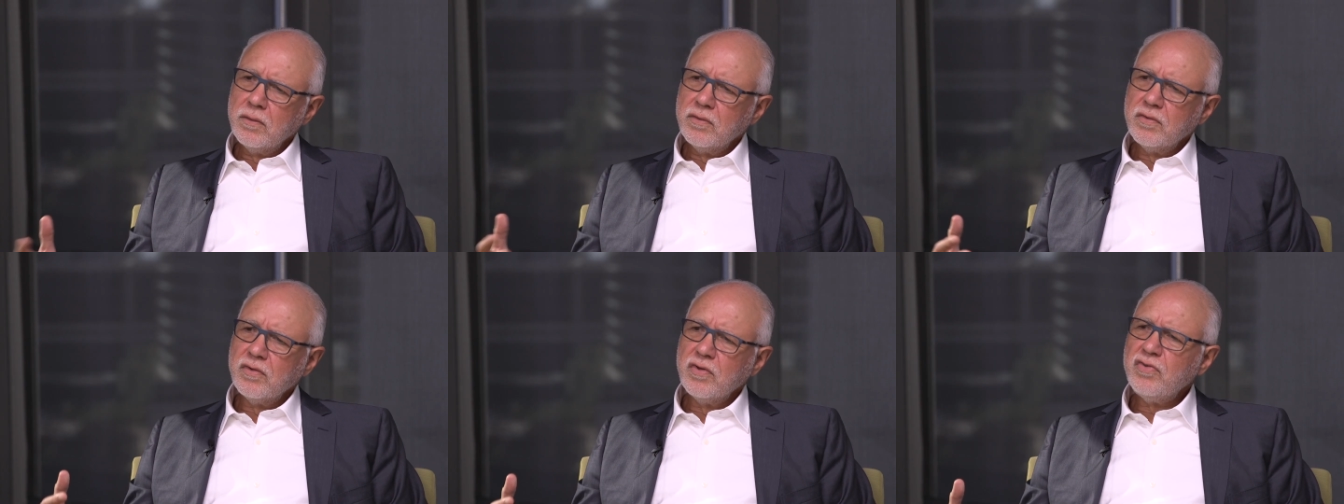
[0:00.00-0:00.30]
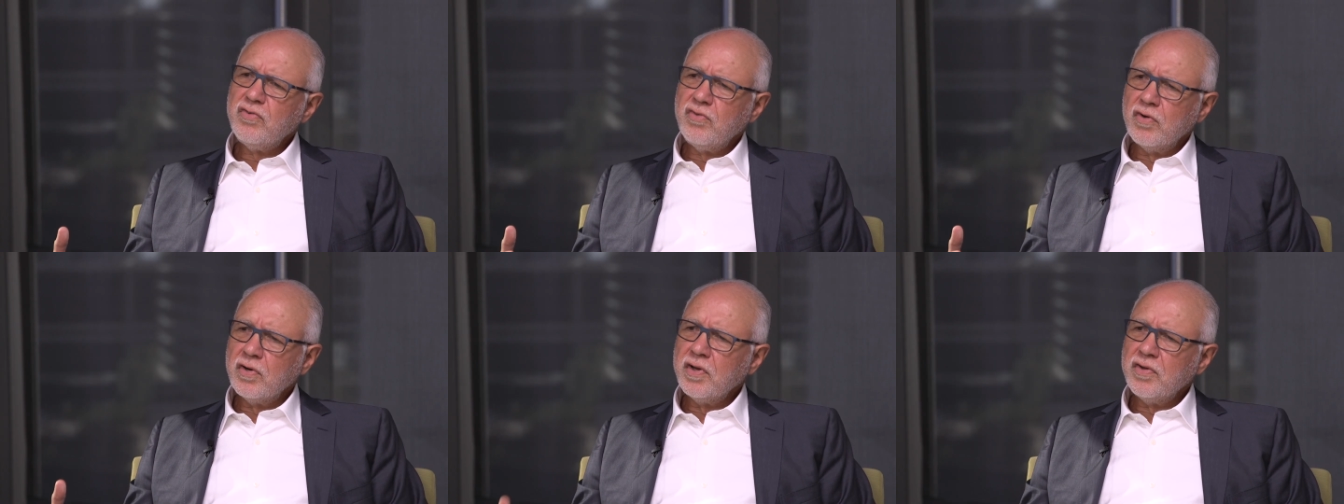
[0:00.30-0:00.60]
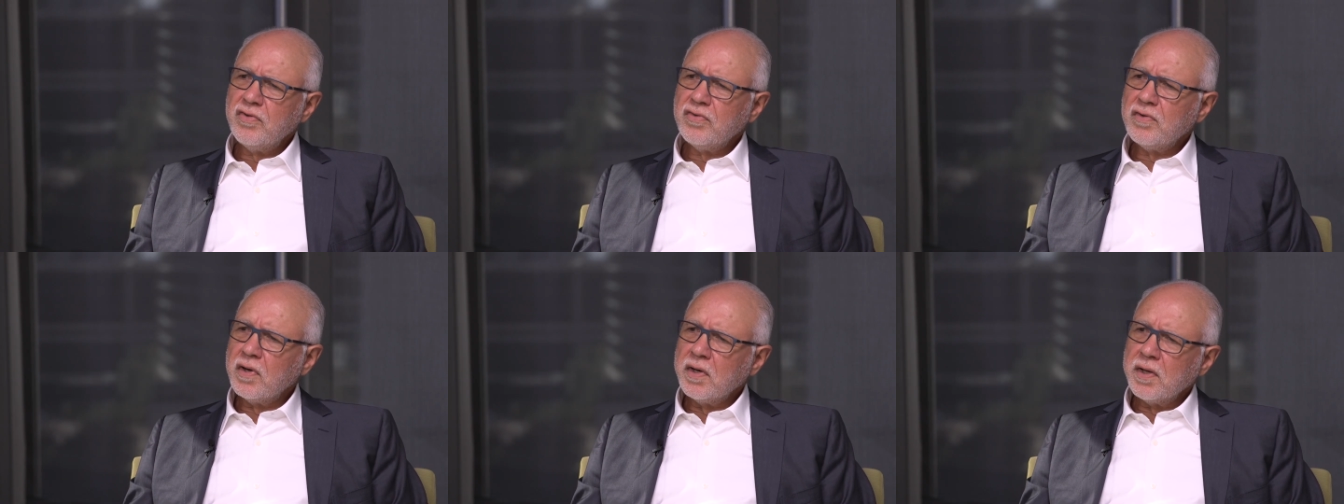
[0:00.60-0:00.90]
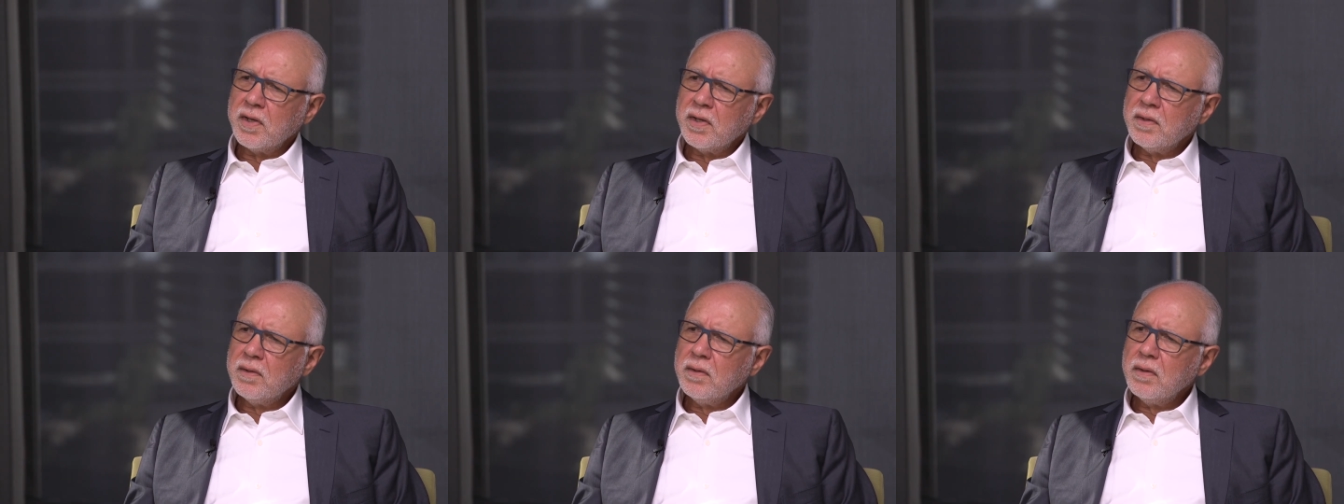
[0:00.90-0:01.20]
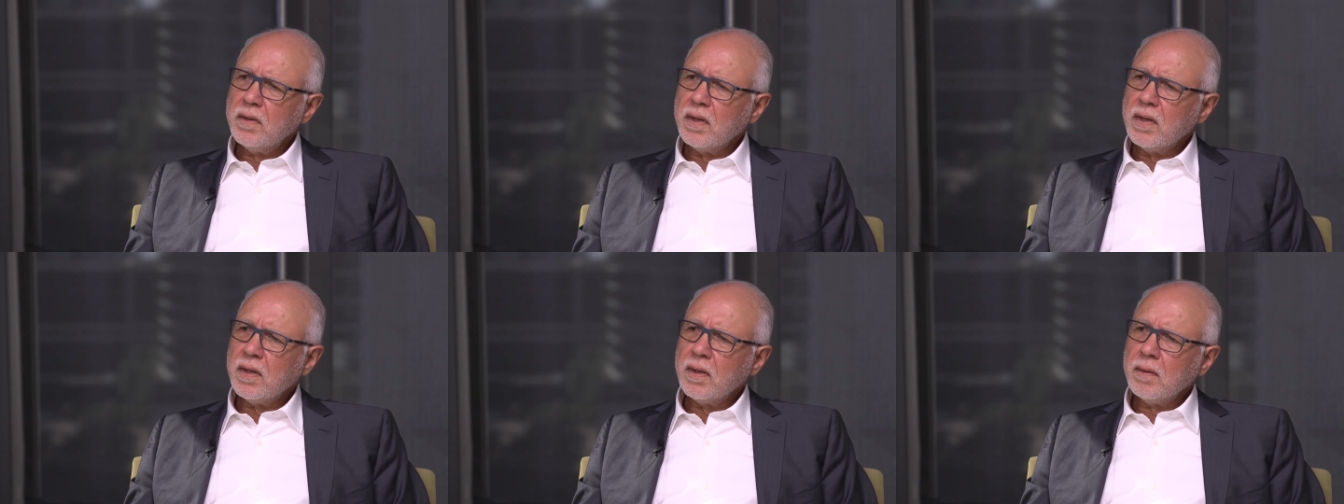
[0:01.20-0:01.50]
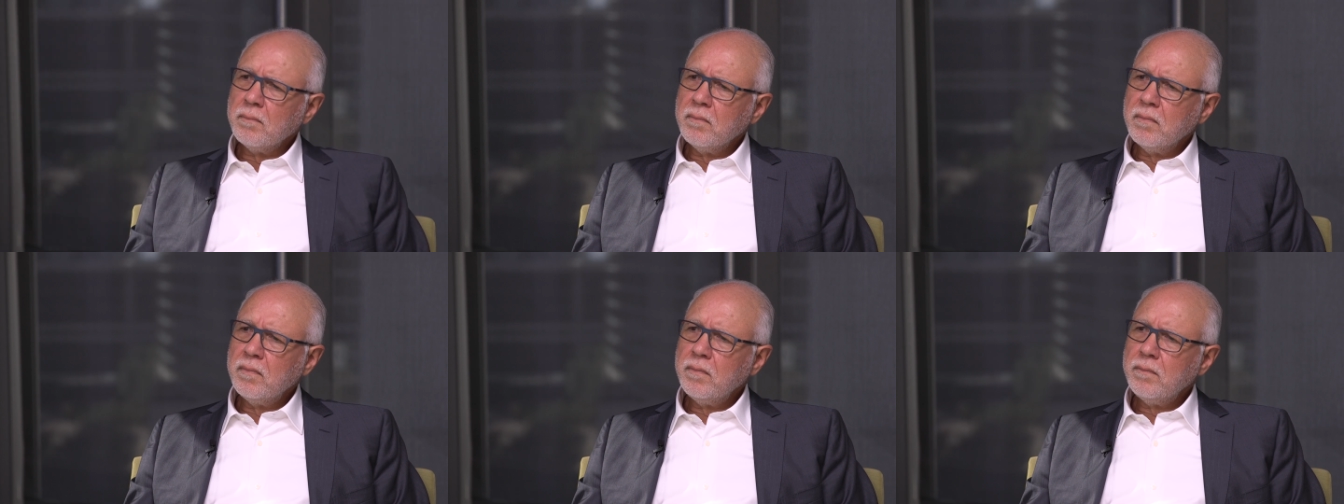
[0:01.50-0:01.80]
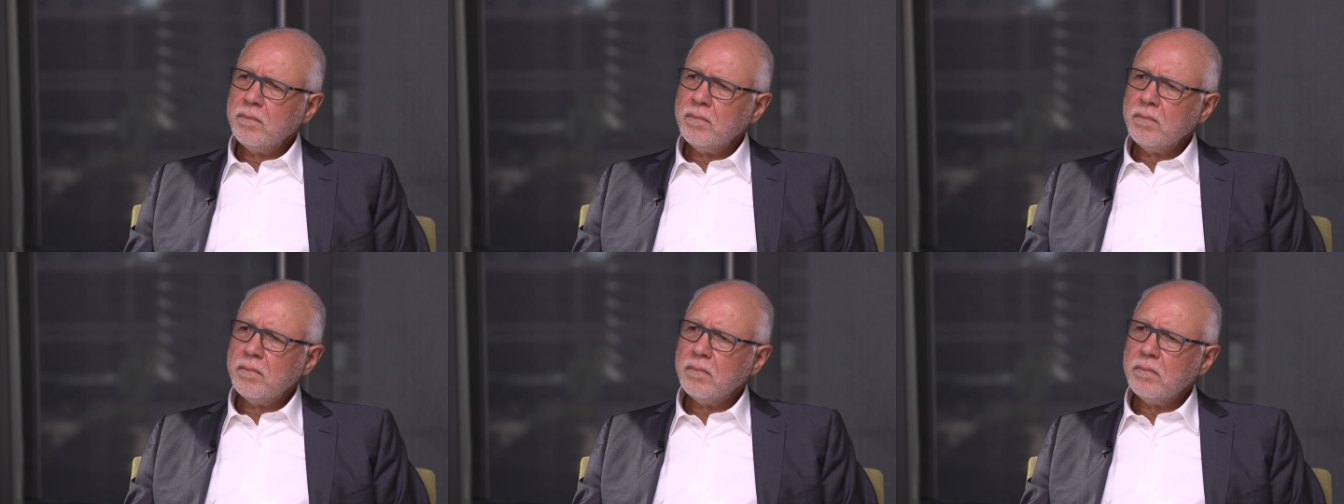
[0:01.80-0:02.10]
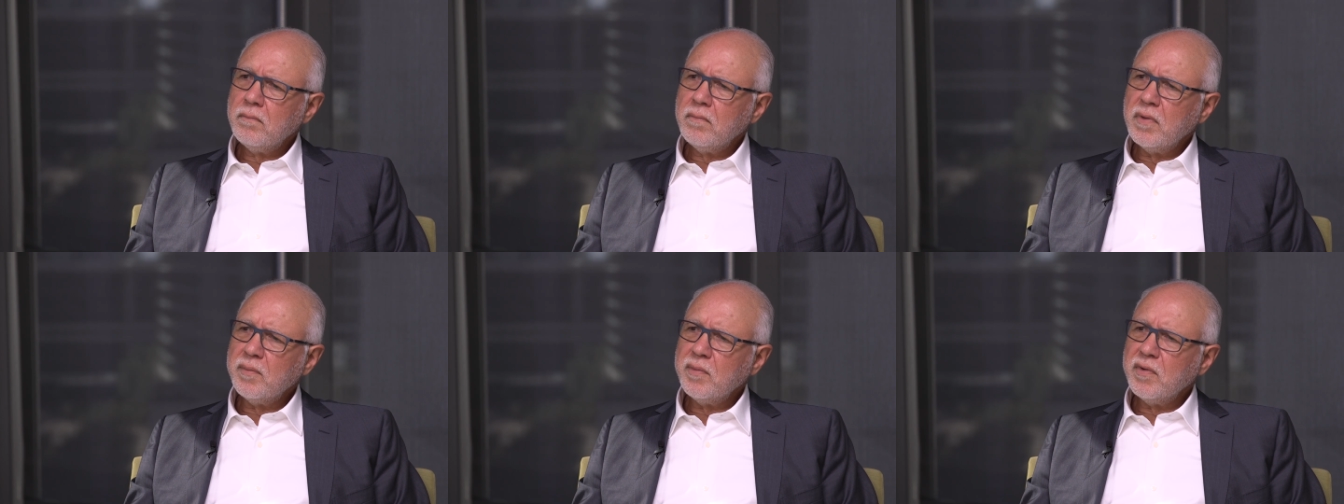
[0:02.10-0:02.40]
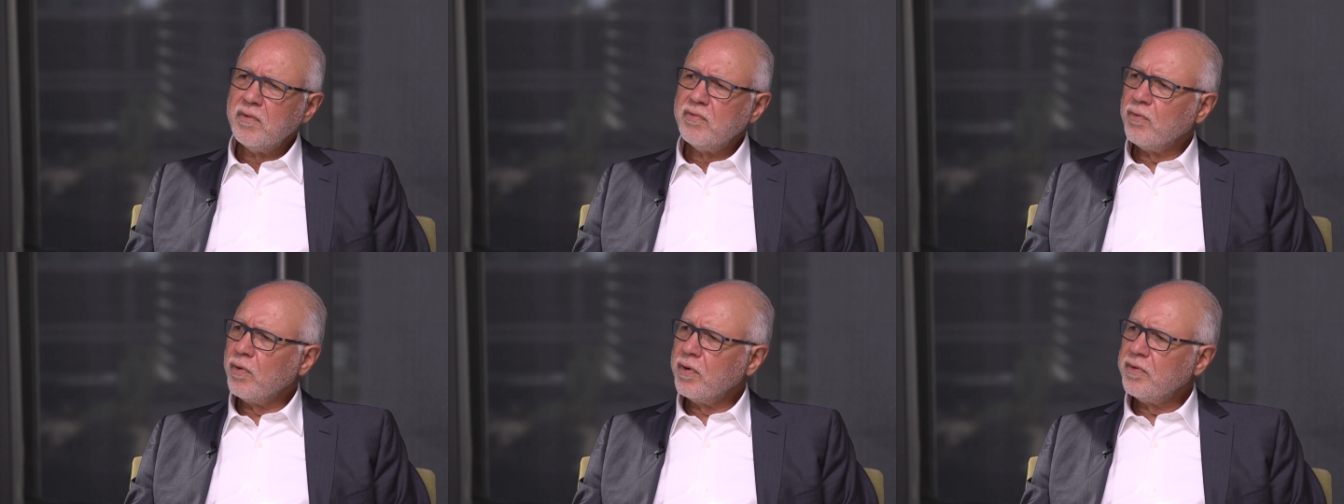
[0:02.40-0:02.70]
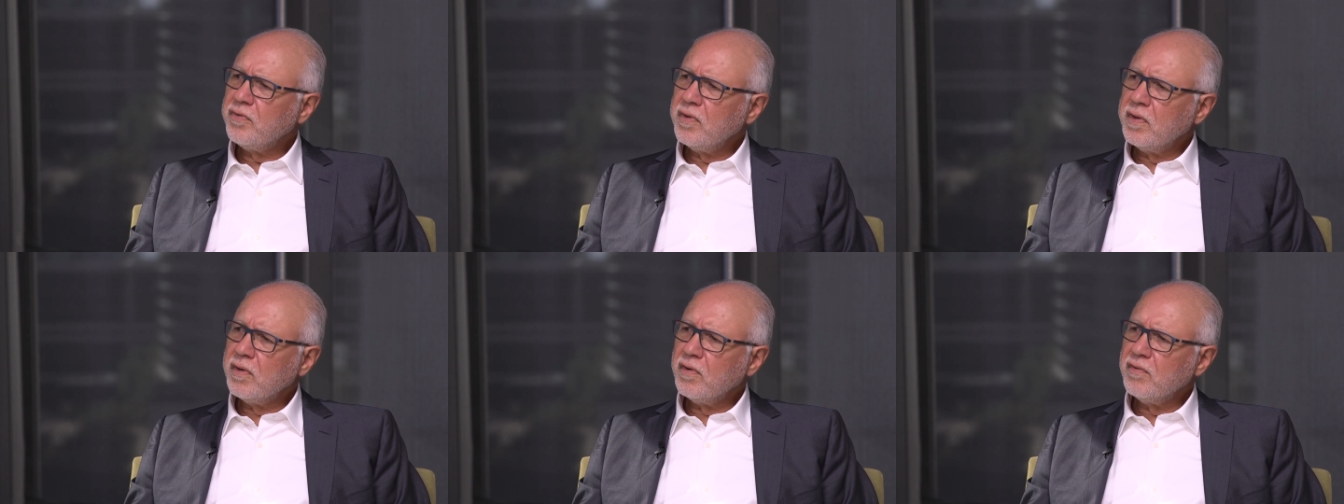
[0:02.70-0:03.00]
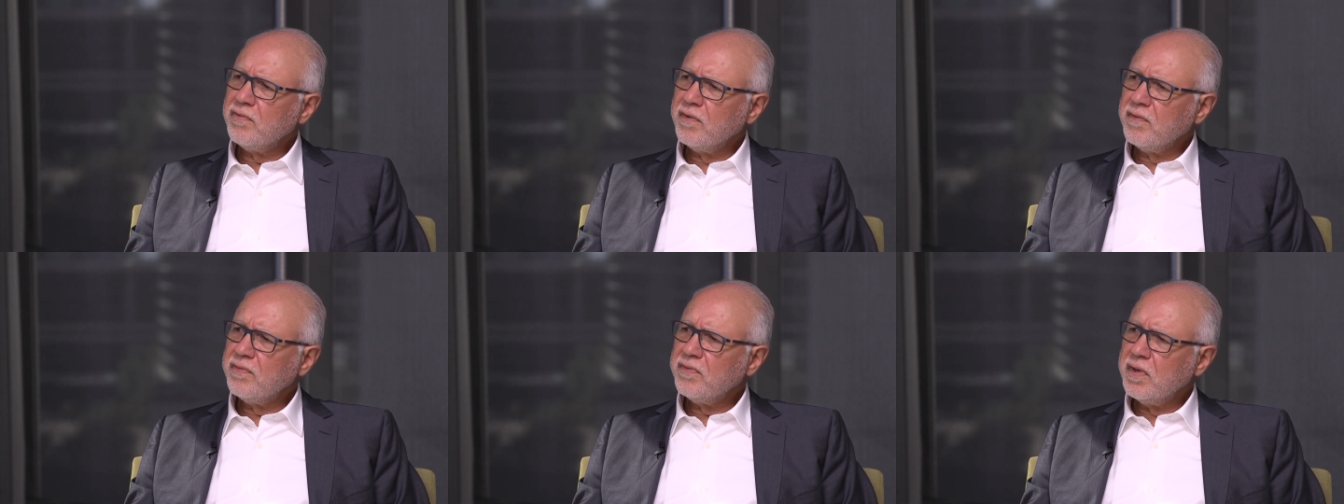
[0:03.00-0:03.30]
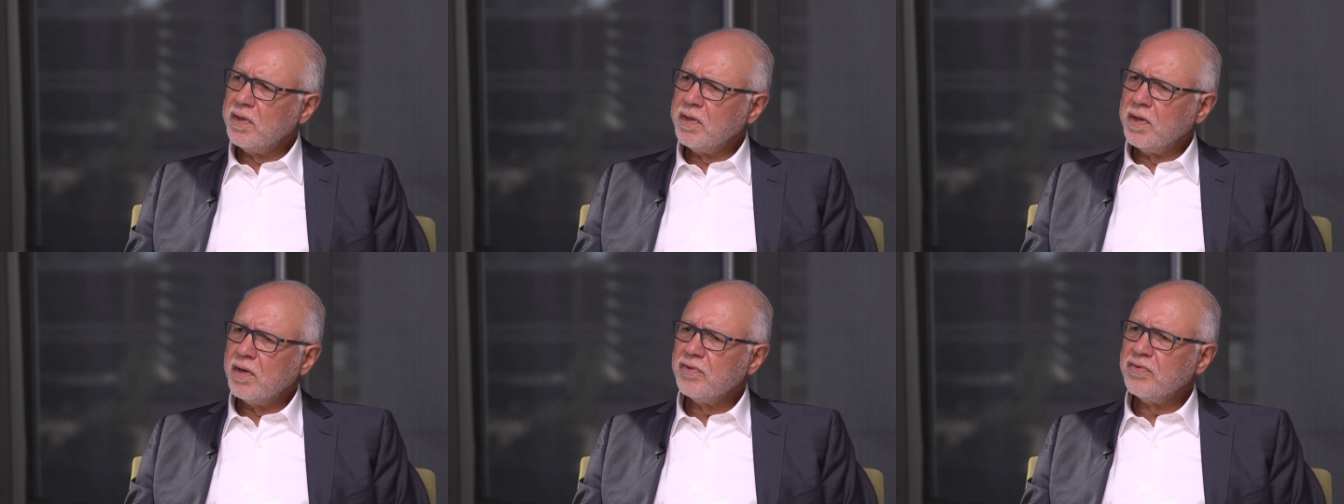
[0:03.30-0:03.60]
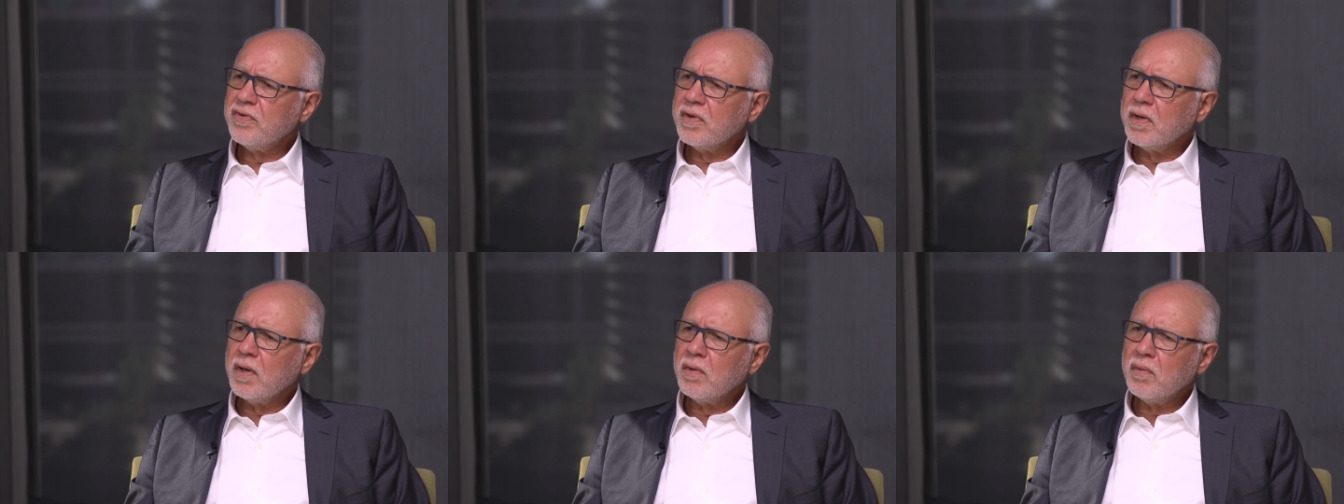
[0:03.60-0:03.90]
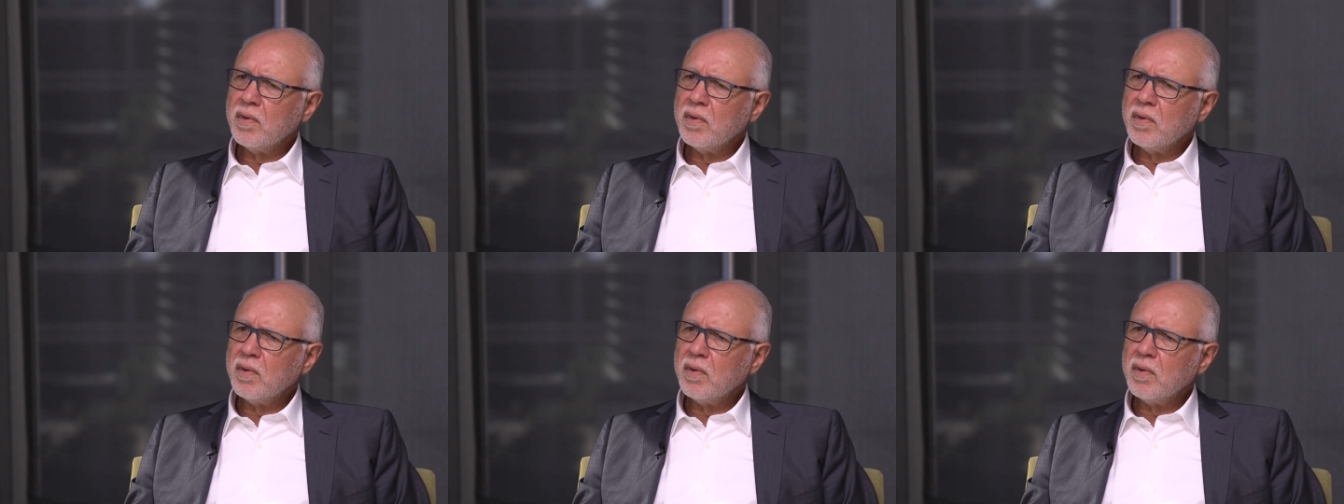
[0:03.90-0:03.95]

This journey started um, maybe 14 or 15 years ago.